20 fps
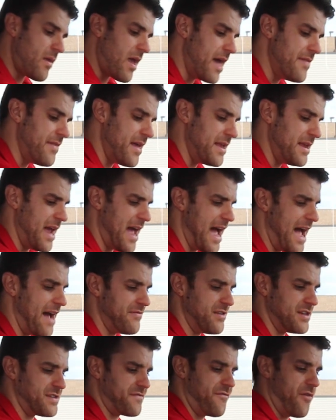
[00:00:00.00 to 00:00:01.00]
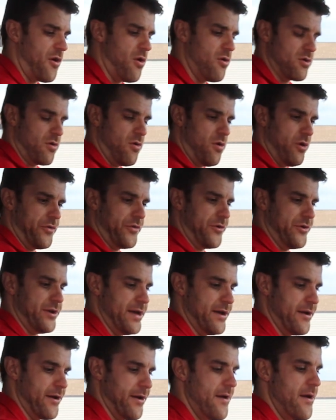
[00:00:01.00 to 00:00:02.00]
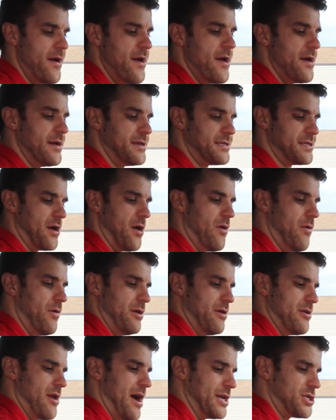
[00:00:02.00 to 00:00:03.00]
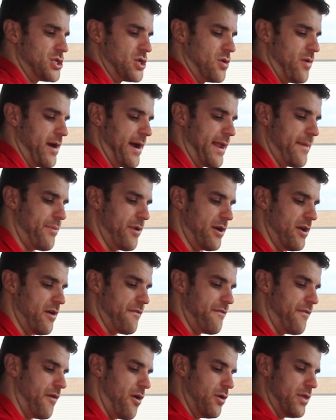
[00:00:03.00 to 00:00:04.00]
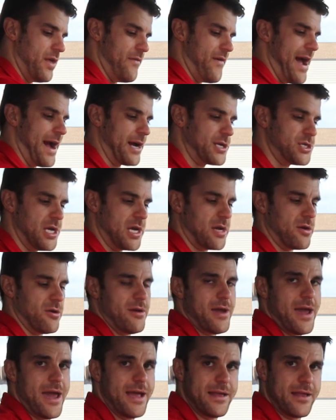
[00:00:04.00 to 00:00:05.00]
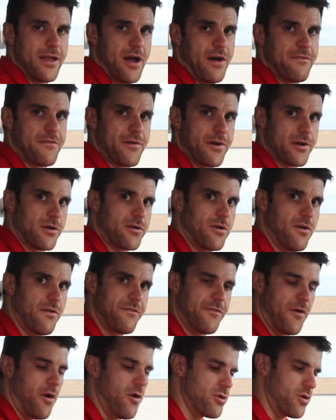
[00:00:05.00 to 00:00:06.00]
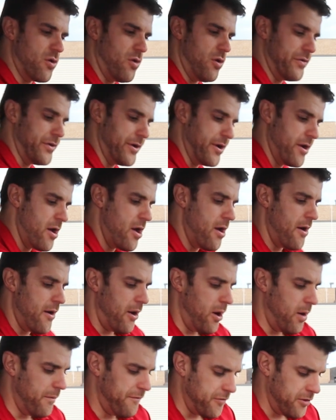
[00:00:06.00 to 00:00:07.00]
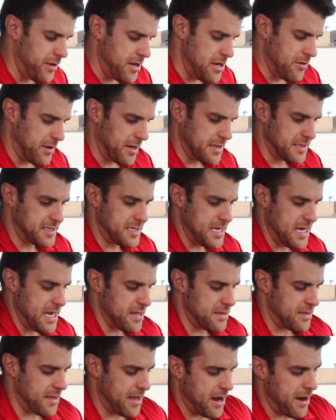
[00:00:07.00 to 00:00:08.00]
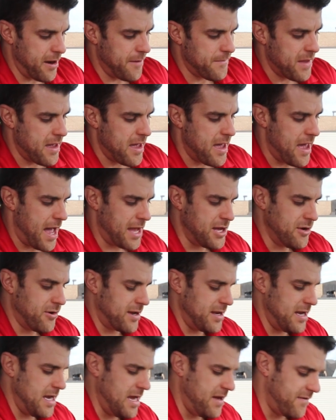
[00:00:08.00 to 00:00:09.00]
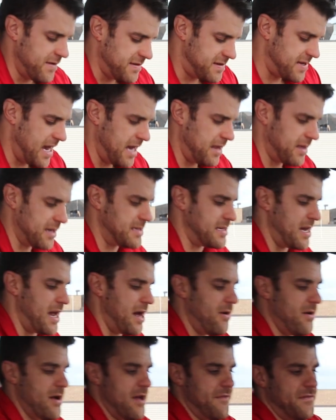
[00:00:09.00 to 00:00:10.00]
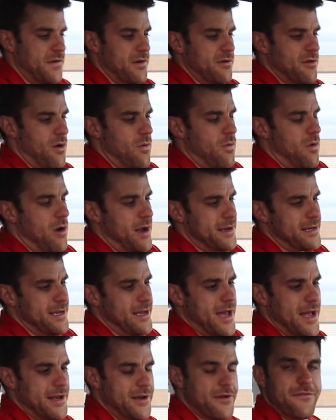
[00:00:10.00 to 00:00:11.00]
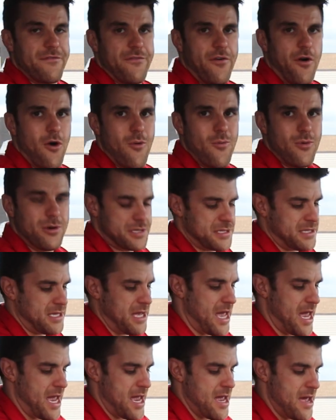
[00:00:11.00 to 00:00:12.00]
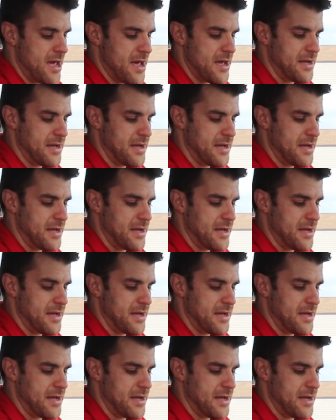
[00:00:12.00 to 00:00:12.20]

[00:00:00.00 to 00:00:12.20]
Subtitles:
And then you have this phone holder here. So you're not sure where to put your phone. They've actually created a vertical phone holder. Hopefully you can see it there. And you can even take this out if you don't want it, and your phone will stay